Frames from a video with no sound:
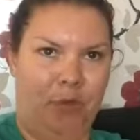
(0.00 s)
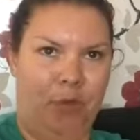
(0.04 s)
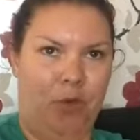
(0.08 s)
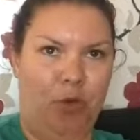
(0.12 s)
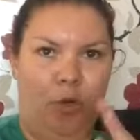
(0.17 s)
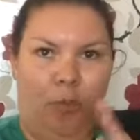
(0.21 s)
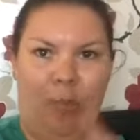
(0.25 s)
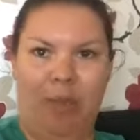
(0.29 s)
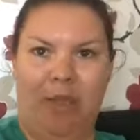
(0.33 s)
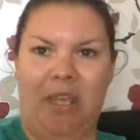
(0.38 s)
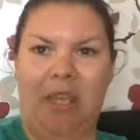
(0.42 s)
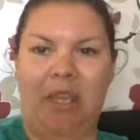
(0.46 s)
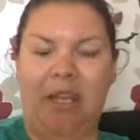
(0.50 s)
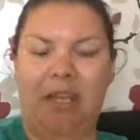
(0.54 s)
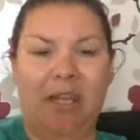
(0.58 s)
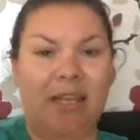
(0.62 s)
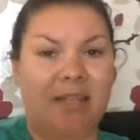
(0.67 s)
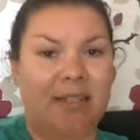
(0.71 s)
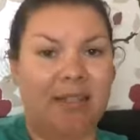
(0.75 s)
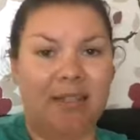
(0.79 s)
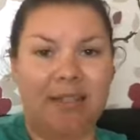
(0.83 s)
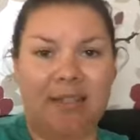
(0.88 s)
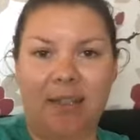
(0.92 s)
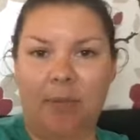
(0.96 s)

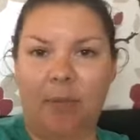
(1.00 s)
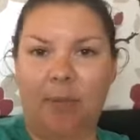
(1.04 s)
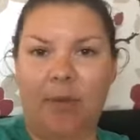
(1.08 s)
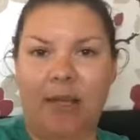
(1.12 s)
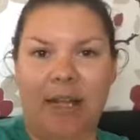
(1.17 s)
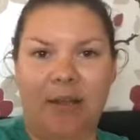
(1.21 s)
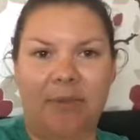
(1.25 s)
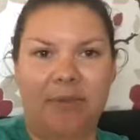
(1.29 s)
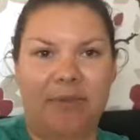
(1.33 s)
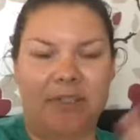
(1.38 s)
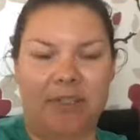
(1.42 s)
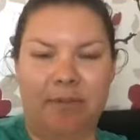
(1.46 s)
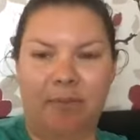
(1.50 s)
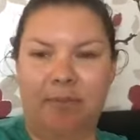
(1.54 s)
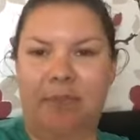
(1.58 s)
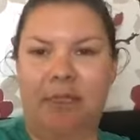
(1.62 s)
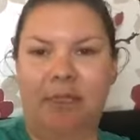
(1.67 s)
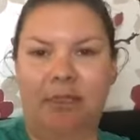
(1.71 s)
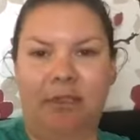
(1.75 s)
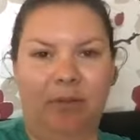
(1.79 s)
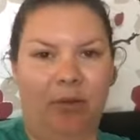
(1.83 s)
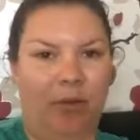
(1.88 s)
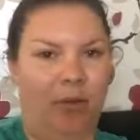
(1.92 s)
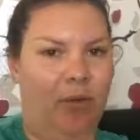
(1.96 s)
beginning to someone else's
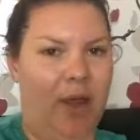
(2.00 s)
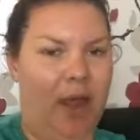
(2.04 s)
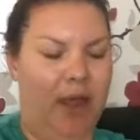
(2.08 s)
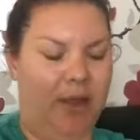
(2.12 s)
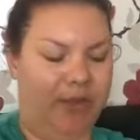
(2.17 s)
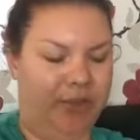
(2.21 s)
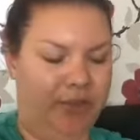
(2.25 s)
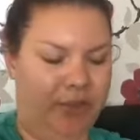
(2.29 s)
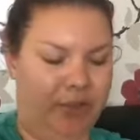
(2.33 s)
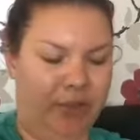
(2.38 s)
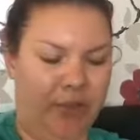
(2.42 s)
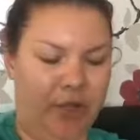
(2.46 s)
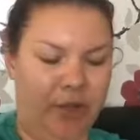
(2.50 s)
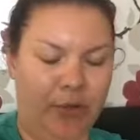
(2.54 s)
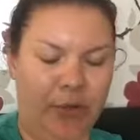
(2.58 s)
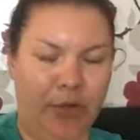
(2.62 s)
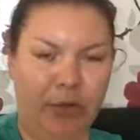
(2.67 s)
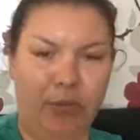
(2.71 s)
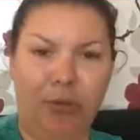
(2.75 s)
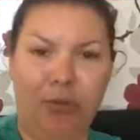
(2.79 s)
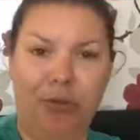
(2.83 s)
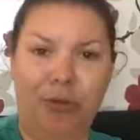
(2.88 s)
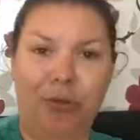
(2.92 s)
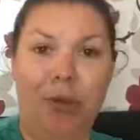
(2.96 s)
middle or end.
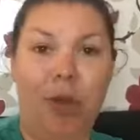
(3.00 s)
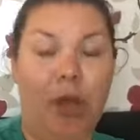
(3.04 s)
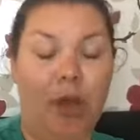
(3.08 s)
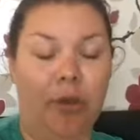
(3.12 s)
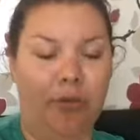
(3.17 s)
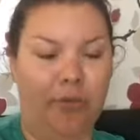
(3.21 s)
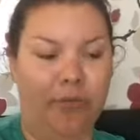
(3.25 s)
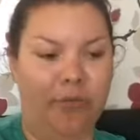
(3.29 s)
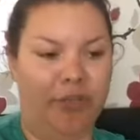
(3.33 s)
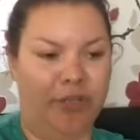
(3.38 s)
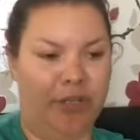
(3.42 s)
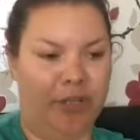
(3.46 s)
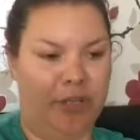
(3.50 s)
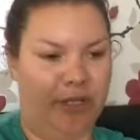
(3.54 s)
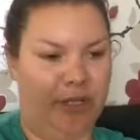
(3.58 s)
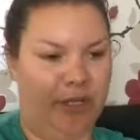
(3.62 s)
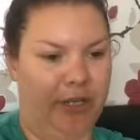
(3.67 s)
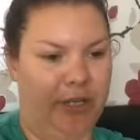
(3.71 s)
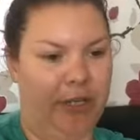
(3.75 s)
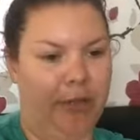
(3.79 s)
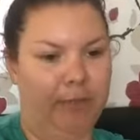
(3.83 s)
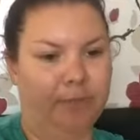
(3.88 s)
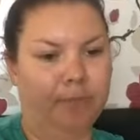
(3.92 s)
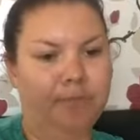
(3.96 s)
You're on your own journey.